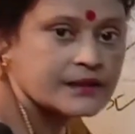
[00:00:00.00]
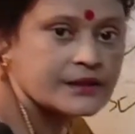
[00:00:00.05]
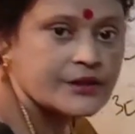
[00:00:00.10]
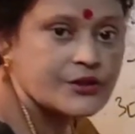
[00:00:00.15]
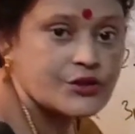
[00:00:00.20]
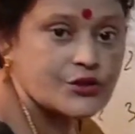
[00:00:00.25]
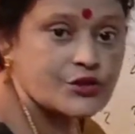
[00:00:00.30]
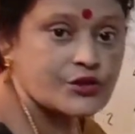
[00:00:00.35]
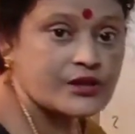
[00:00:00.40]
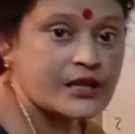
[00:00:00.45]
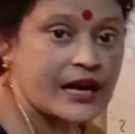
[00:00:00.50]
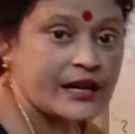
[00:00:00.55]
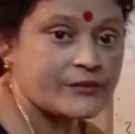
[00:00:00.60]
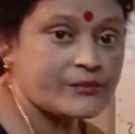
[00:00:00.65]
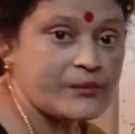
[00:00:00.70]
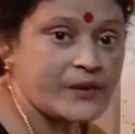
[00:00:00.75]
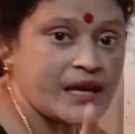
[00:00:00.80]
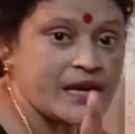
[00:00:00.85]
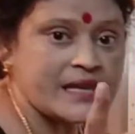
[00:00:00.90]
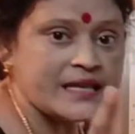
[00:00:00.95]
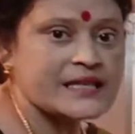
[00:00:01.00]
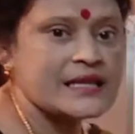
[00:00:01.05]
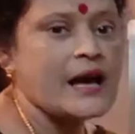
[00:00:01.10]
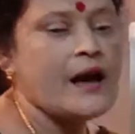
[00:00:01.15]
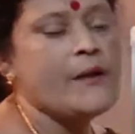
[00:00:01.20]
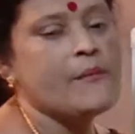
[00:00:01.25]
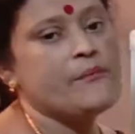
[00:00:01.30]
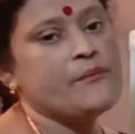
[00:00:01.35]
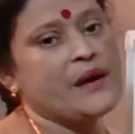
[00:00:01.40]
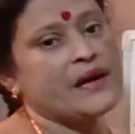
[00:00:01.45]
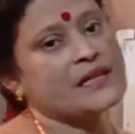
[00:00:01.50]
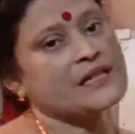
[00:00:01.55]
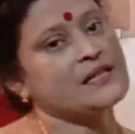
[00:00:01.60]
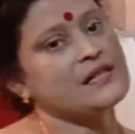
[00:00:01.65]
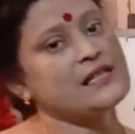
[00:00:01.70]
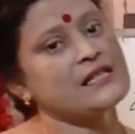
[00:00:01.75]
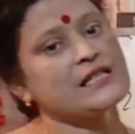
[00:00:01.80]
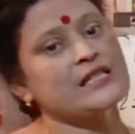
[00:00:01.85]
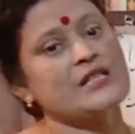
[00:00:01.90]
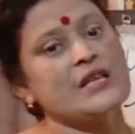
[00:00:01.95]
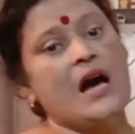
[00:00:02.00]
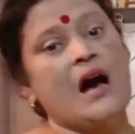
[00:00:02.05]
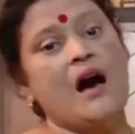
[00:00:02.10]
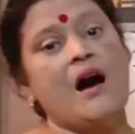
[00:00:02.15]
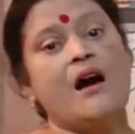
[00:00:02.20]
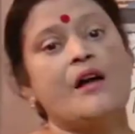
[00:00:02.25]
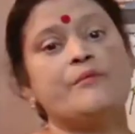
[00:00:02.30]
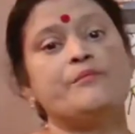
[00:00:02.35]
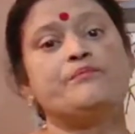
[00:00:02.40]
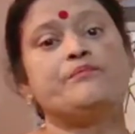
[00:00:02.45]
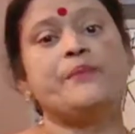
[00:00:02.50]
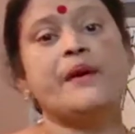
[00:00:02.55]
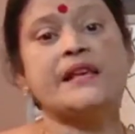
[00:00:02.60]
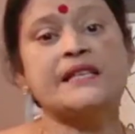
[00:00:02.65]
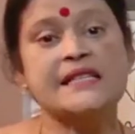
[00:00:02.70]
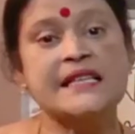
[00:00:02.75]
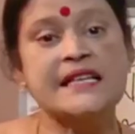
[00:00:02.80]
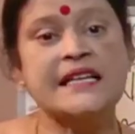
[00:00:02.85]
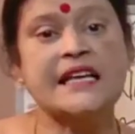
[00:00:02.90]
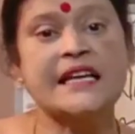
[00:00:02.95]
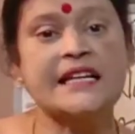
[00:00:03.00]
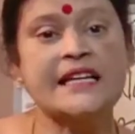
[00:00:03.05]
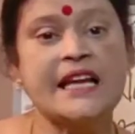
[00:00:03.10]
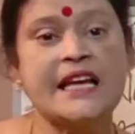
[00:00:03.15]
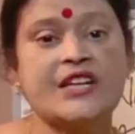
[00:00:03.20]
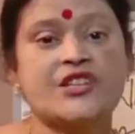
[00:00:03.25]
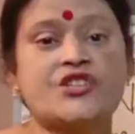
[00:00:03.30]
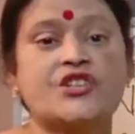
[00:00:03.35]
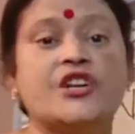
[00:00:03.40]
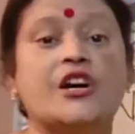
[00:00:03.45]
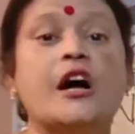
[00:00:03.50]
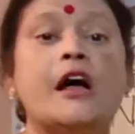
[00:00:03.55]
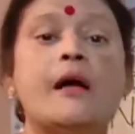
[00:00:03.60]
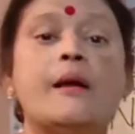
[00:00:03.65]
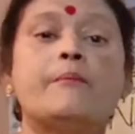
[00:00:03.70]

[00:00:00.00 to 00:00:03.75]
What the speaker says: So that means metals are basic in nature.